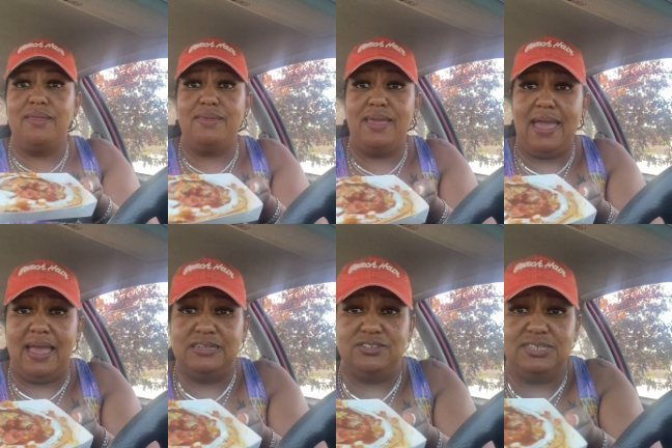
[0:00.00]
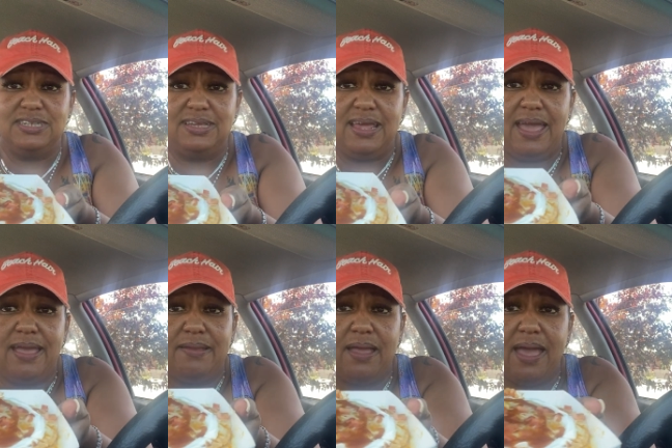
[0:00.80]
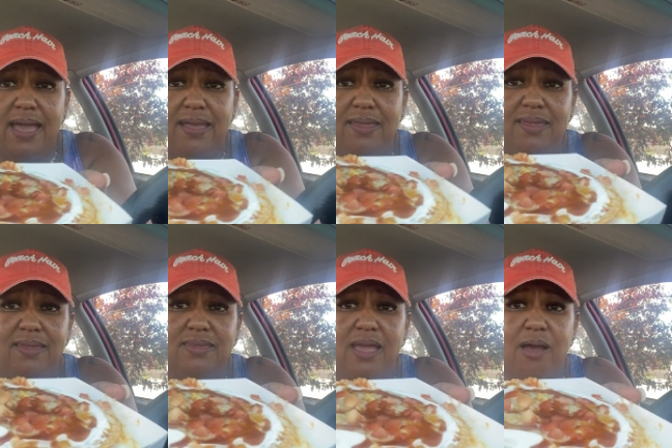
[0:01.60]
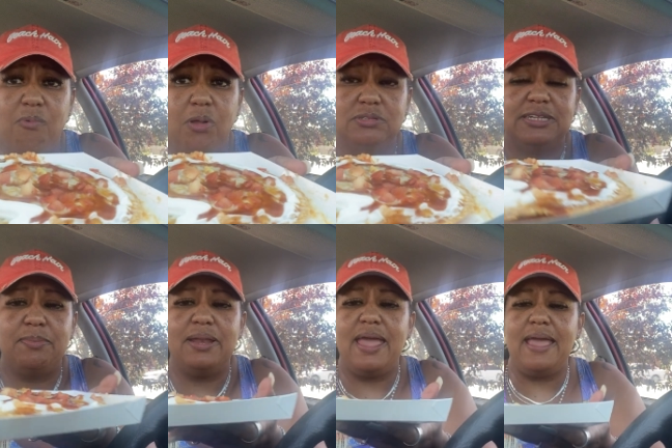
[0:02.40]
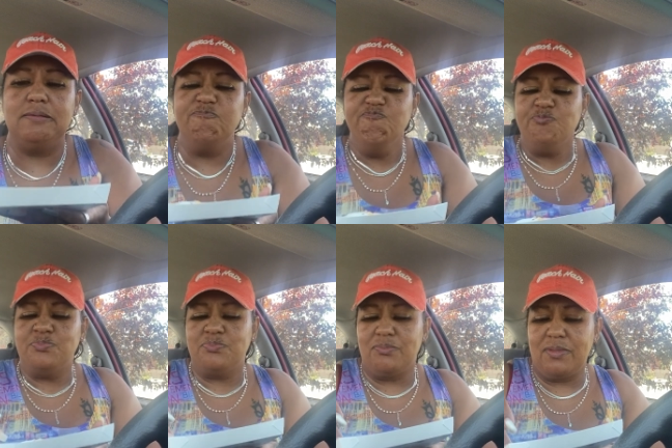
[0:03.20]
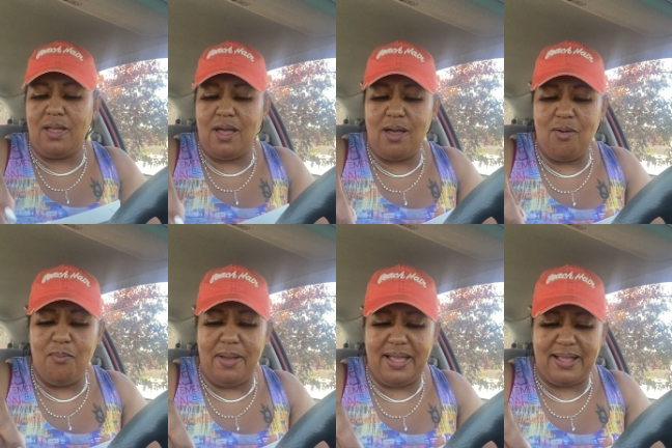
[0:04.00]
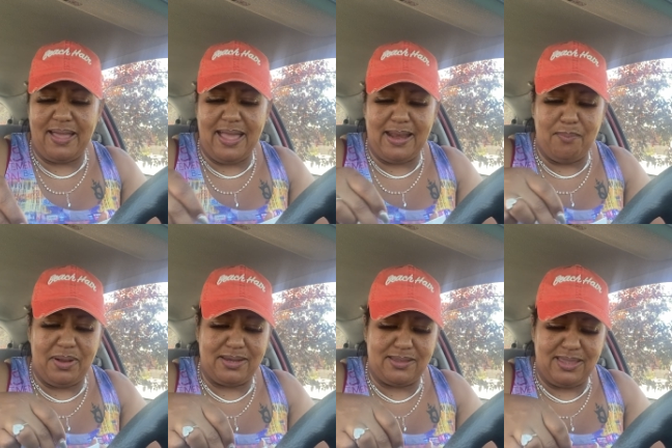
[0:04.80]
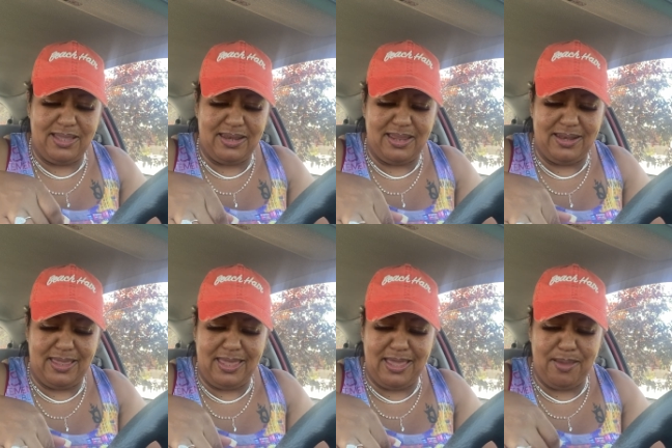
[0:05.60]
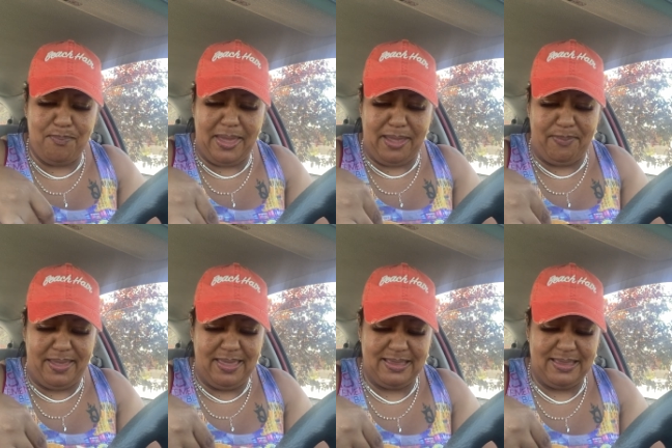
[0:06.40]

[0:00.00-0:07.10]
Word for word: Yes, you see that, huh? Y'all want some of that? Oh my God, I'm about to get it in, baby.